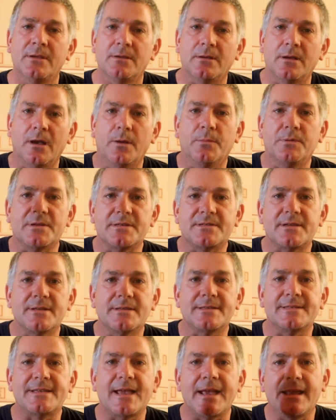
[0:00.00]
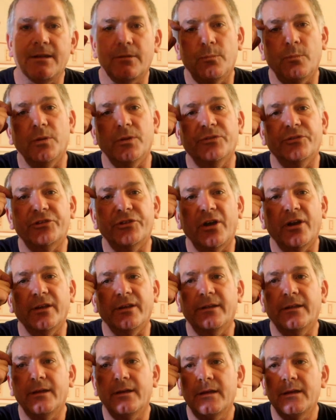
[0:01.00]
with the sun setting on one
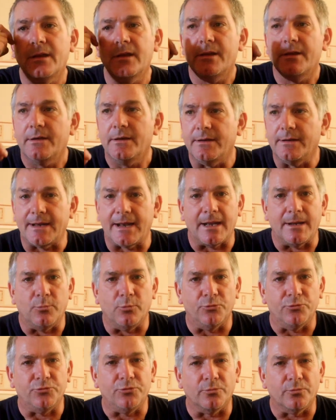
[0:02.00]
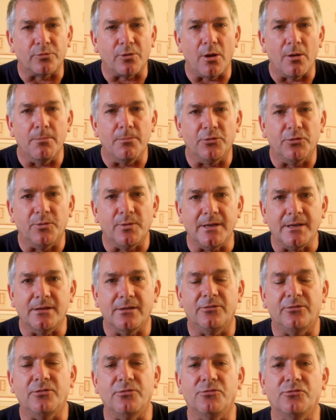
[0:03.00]
side and the animals sort of going between
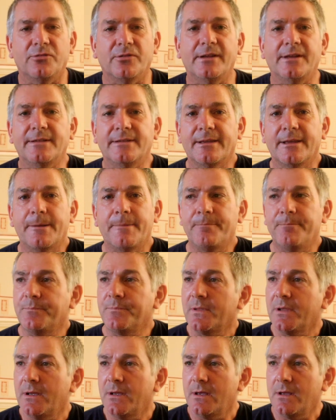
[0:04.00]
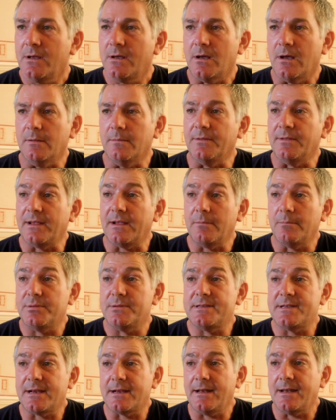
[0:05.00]
the two trees. I think I'm
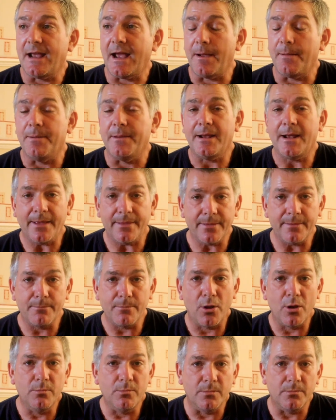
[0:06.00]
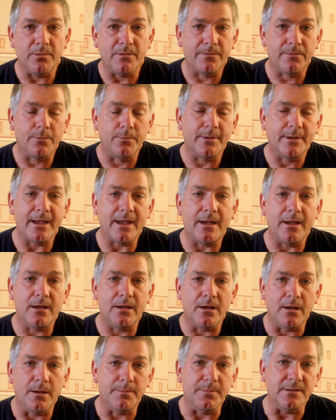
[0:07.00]
particularly happy at the moment, before we get
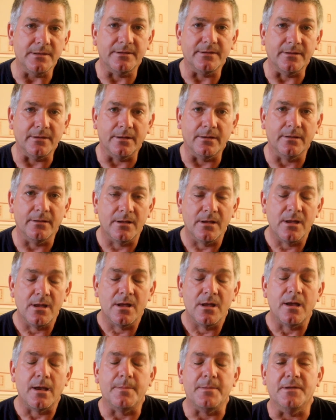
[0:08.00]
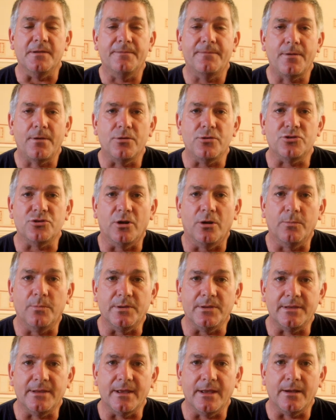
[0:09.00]
up into Photoshop,
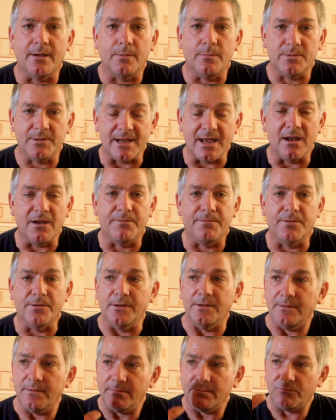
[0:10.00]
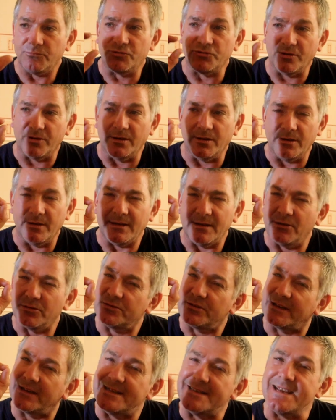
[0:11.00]
with the elephant trying to,
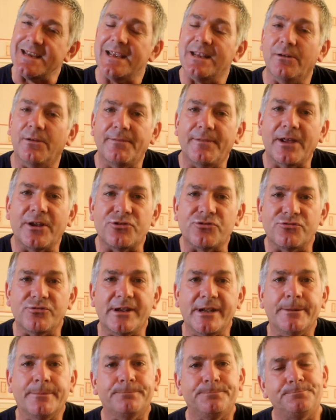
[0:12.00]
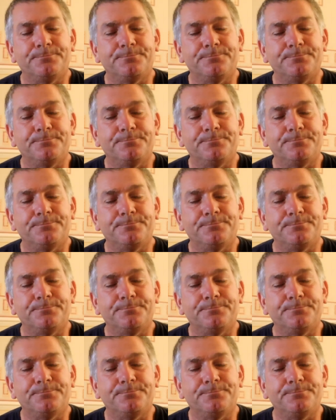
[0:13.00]
looks like he's eating off that tree.